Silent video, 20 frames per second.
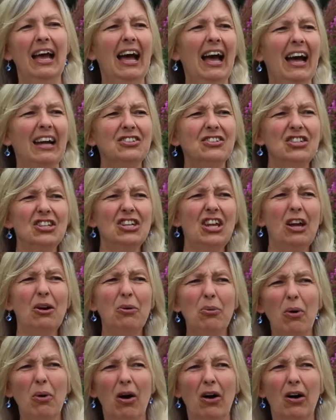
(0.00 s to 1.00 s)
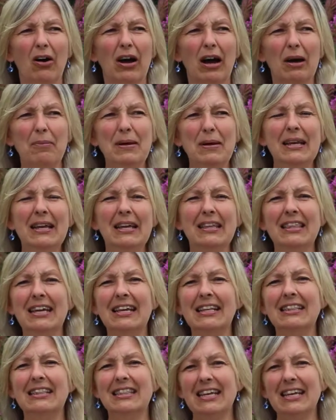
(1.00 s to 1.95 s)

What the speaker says: And you know what? I mean, I think